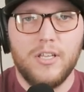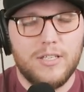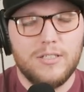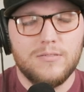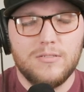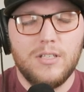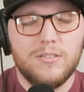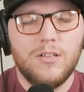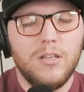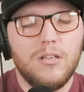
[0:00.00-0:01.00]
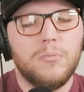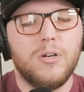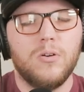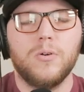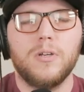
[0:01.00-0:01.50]
Like it's a little
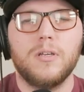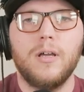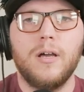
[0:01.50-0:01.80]
bit annoying.